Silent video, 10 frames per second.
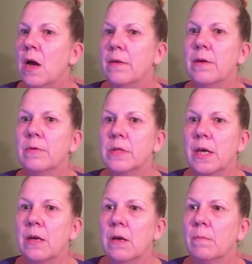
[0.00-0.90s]
I think it was
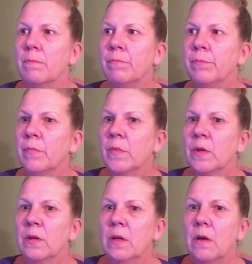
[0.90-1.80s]
like
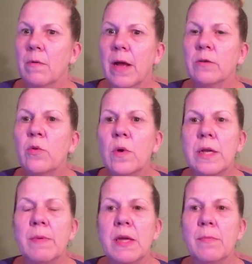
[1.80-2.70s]
around
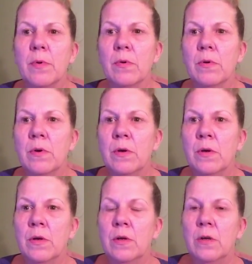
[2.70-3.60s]
20 people
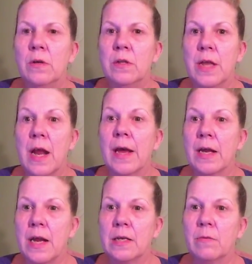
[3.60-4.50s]
that I
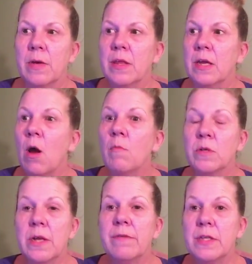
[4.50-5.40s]
connected with, and
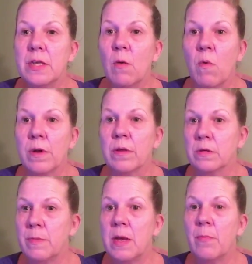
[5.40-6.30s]
almost every single one of
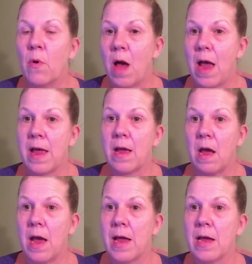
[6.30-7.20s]
those people, I
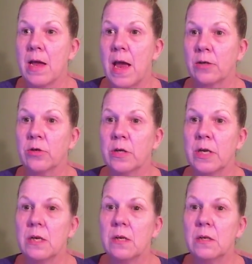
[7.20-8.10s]

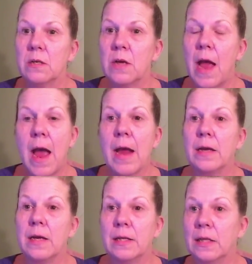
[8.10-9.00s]
actually
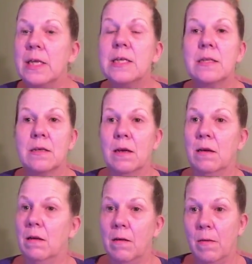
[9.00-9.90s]
had at least
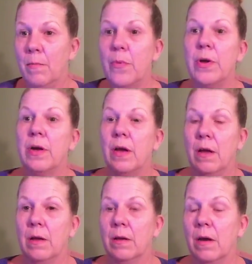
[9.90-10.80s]
put
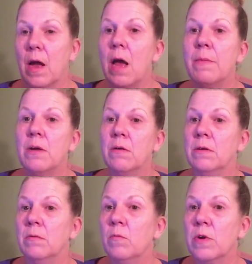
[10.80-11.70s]
a comment
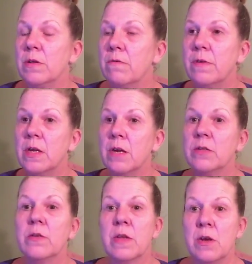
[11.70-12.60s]
on one of their
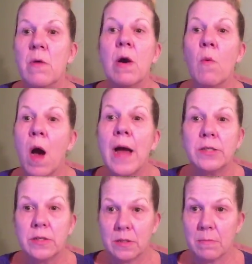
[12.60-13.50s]
videos, so they know I
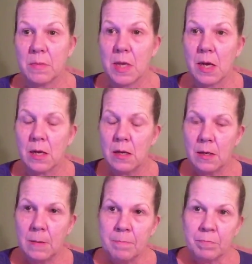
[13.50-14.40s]
watched something.
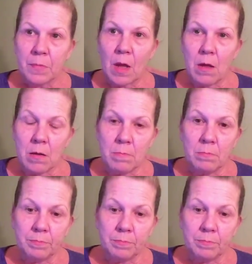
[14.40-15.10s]
You